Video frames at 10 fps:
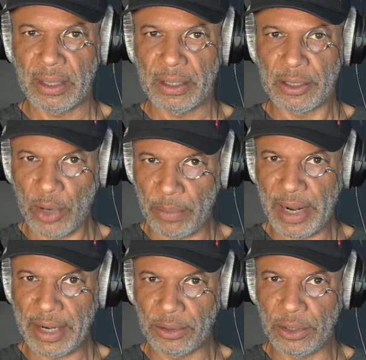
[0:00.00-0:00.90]
This is what I'm
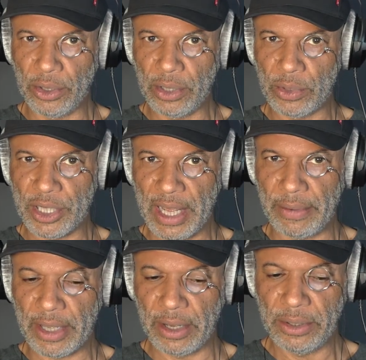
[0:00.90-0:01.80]
planning on doing. We'll see how
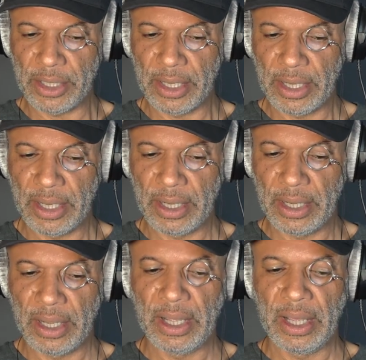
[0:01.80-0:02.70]
it goes.
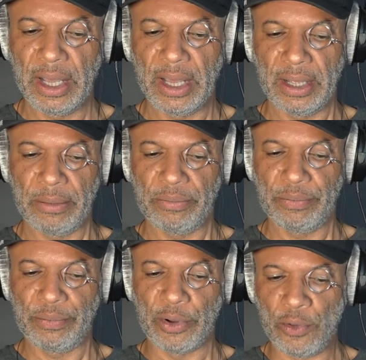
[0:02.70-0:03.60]

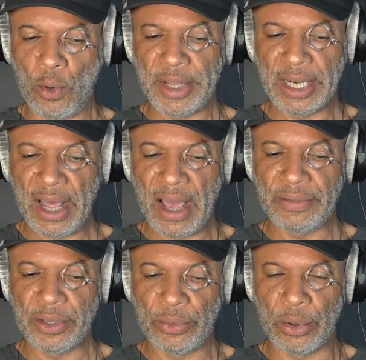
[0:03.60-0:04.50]
Performing live
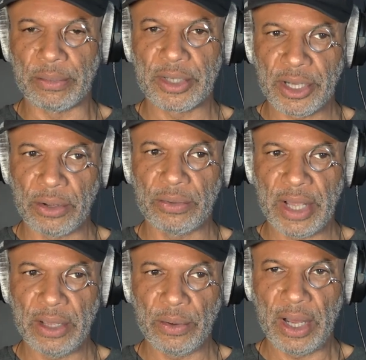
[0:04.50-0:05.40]
in the room. So
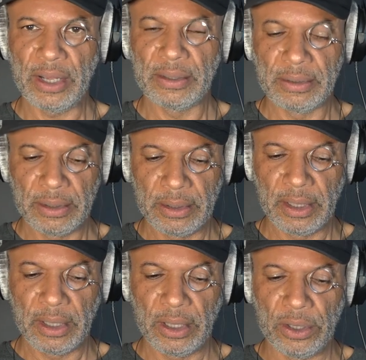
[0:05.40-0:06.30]
there you are.
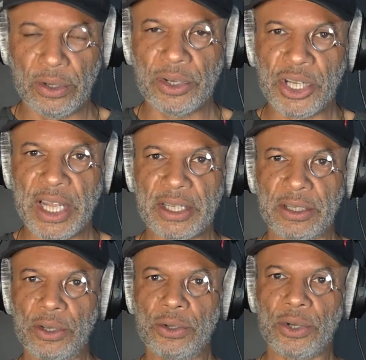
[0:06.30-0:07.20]
You can just
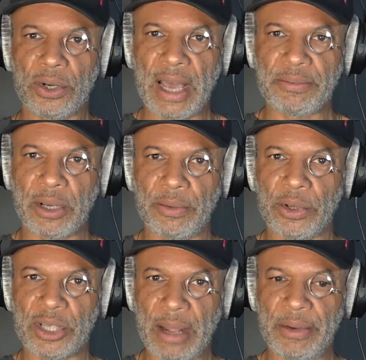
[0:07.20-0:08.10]
use your laptop or your
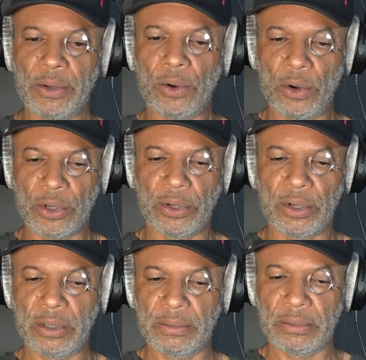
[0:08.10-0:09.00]
tablet or your